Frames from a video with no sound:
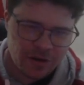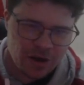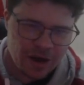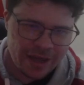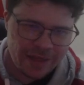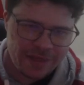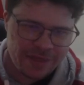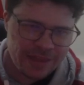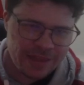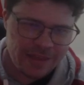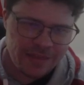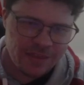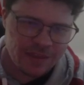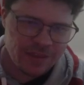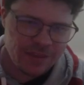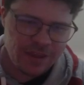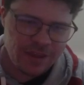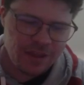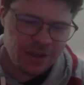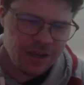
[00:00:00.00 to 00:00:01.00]
I think that
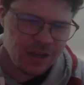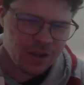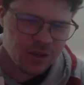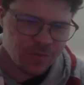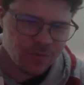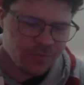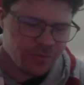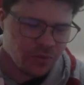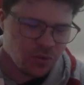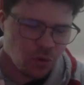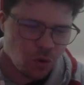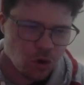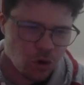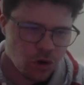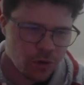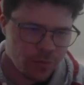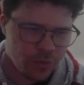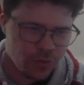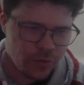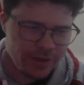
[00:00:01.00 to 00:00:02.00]
it is
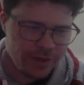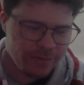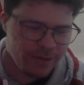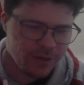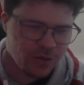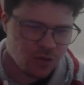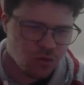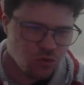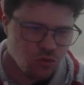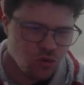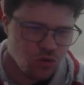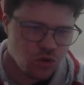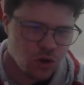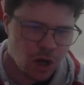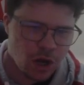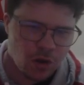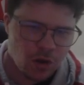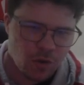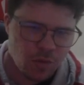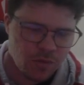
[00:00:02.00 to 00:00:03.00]
deplorable. He missed 2
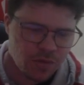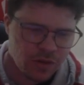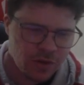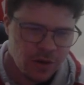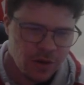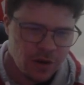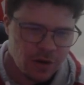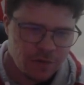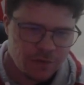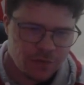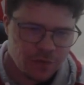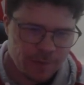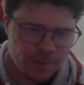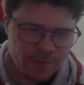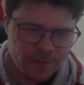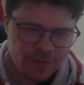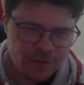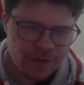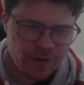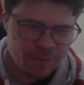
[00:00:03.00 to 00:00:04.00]
goals
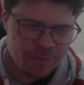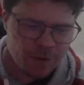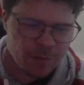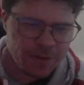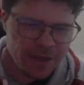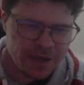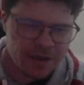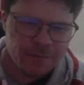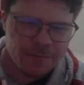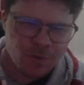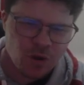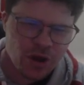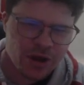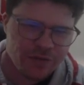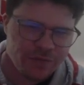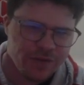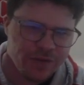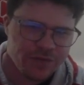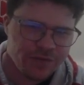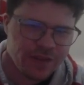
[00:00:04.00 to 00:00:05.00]
from probably a combined
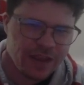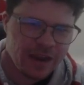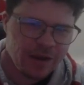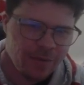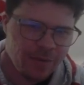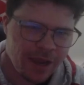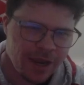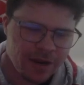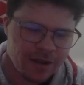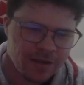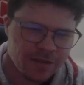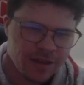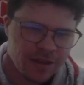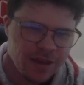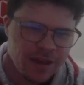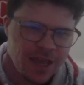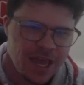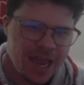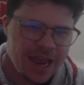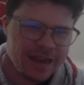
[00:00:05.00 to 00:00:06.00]
15 metres.
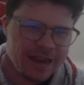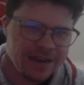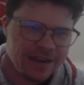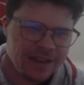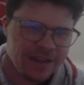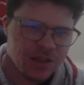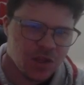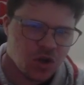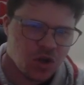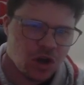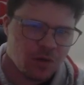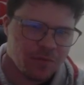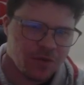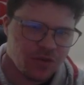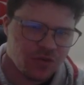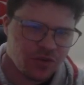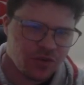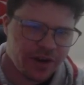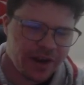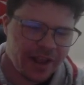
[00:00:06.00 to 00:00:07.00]
And in the
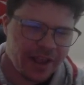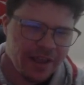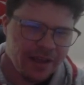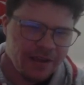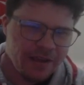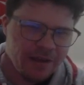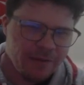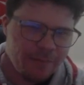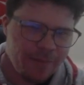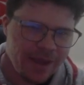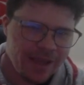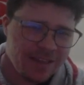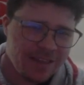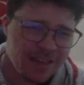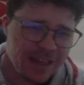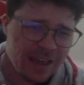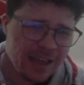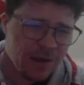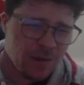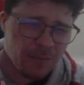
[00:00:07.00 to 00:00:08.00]
commentary,
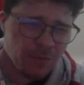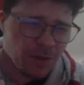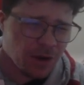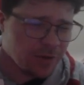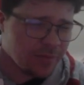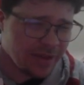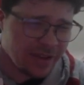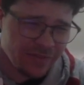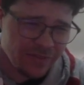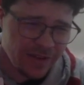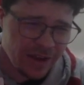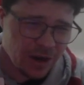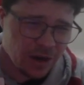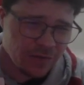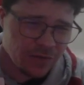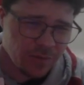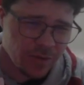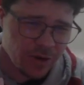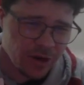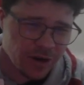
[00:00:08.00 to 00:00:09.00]
BT, who I'm not a big fan
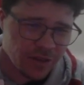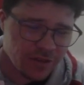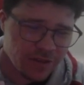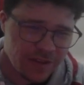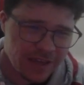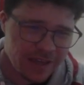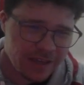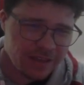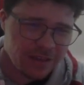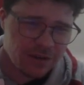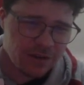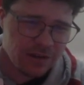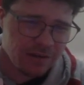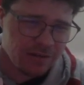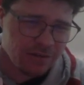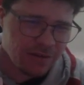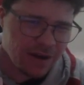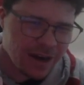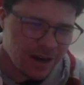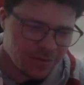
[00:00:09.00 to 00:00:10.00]
of, to be honest, I think he's
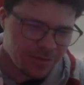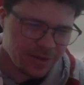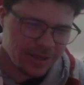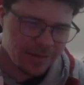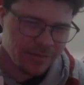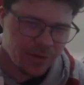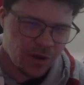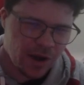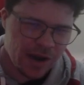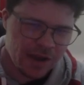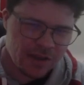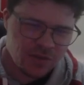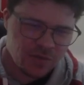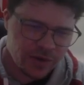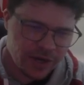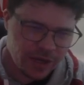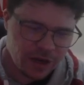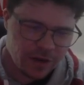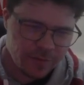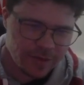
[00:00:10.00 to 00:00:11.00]
incredibly biased
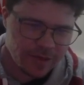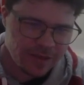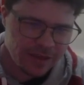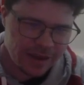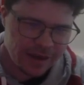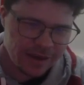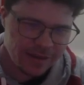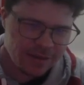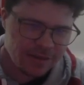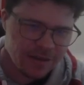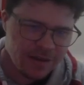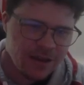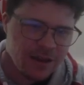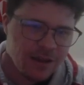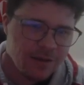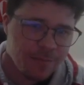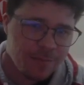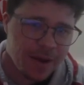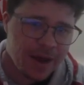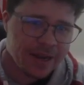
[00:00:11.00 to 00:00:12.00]
when he commentates.
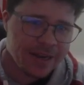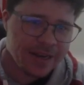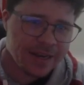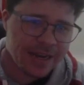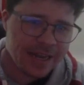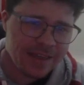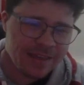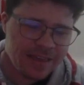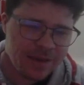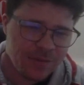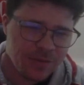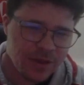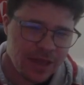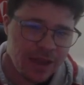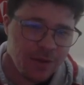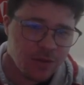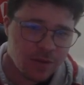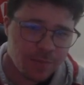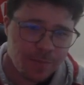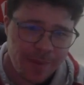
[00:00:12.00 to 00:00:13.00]
But at least
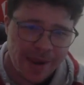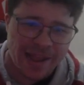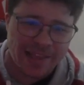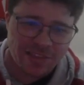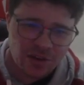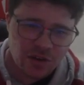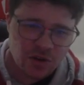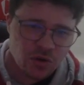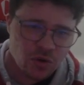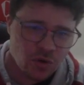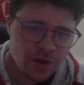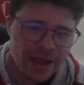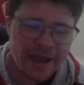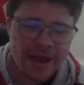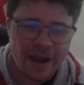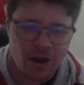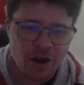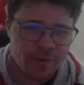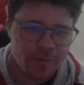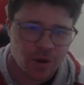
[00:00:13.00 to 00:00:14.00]
he was about to call out
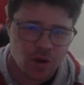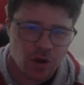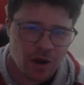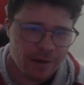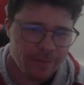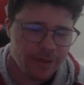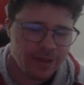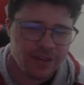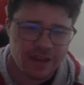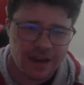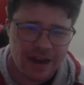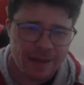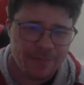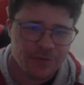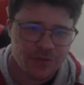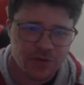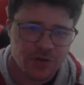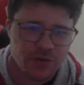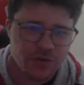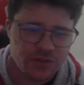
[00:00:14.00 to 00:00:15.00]
Harry Mackay missing an
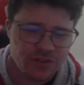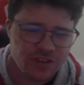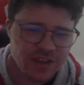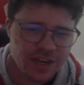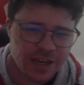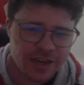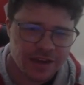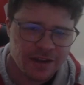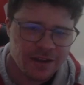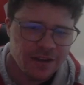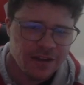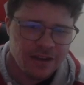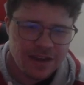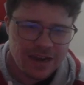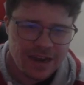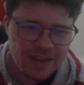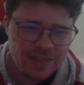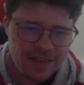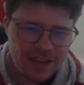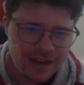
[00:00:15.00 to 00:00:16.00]
absolute sitter.
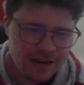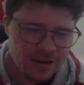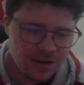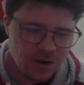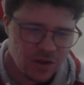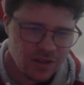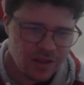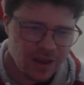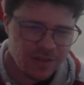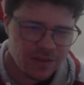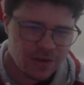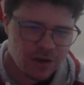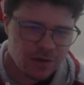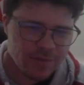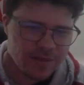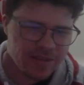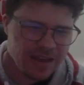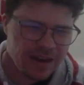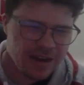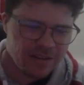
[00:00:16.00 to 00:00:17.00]
And then the other
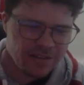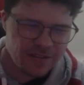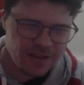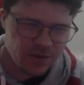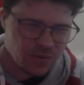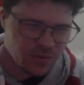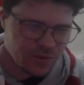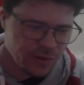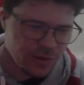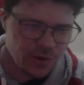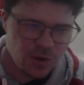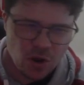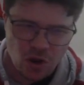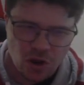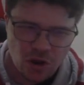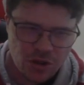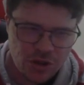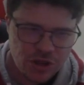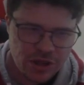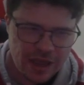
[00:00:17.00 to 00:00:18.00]
commentators, I think it was Luke
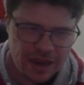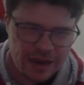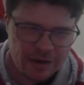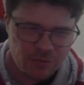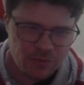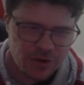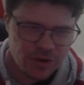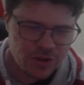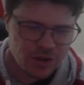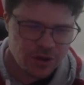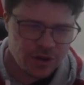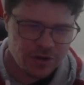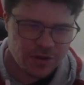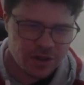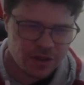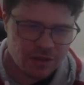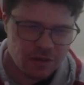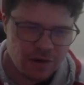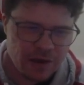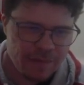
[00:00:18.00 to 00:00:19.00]
Hodge and Richo at
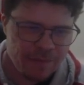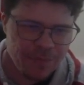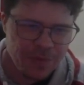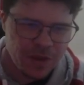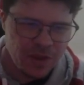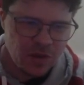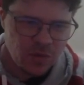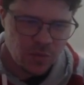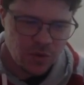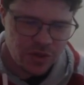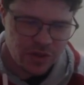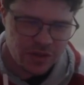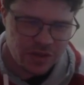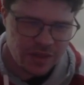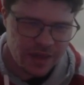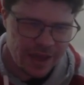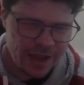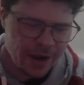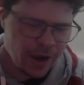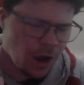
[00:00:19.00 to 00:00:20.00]
the time, were just
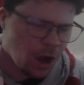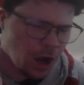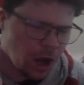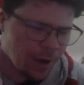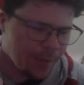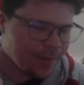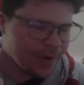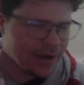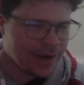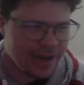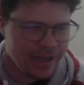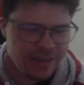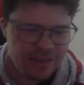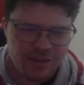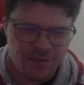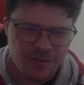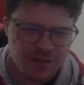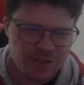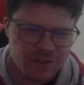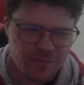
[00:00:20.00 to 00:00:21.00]
saying, oh, but at least
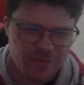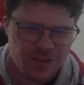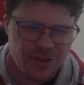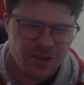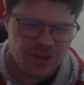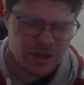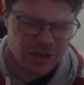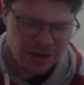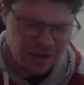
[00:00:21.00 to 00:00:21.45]
he was in the position.